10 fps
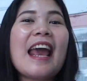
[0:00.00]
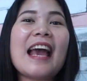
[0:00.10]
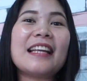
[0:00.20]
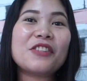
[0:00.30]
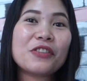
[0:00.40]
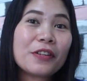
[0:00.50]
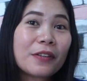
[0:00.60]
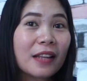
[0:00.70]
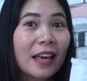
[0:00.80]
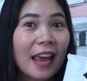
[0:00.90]

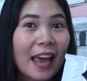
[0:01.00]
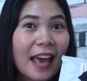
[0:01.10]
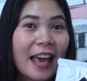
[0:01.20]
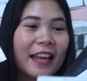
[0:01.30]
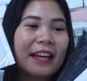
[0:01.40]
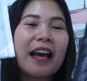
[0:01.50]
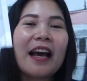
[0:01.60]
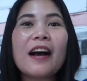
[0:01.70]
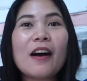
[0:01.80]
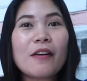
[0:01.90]
until the end
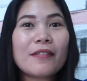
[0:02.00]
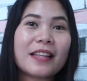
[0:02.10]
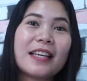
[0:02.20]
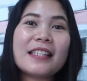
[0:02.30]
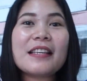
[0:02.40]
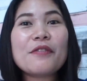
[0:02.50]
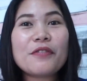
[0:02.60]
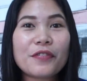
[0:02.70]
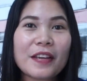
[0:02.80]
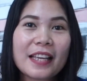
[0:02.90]
of this
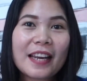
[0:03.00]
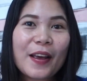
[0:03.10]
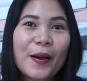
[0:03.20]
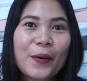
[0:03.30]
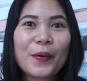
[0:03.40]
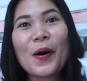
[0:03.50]
video.